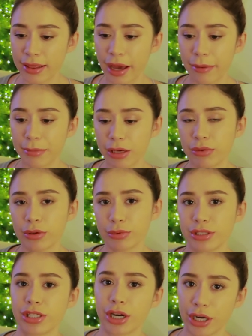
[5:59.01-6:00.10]
that me would
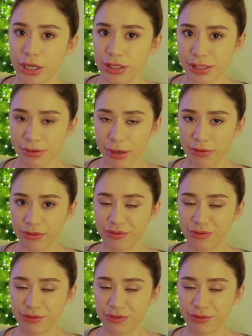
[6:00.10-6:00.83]
return, so I would